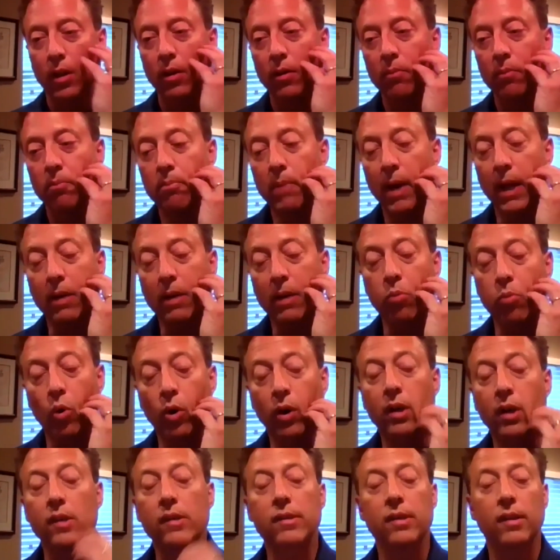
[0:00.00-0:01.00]
make more
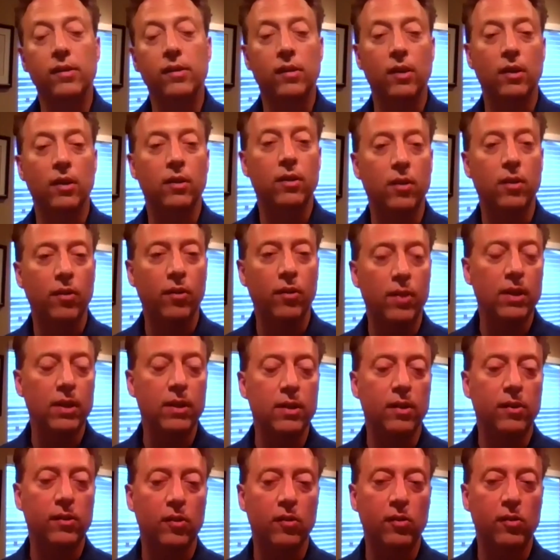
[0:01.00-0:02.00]
consistent the
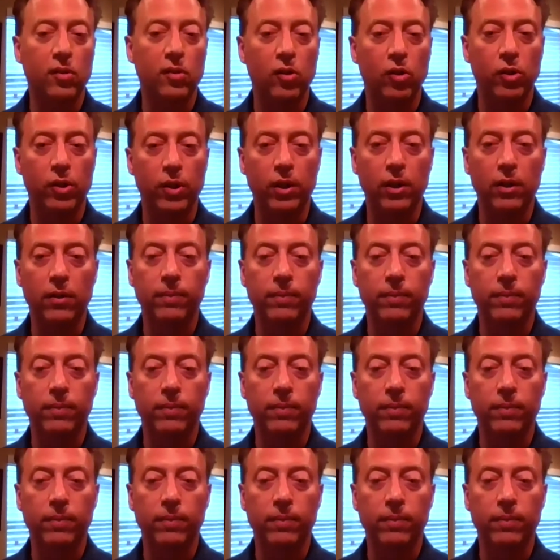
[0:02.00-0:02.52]
distance learning.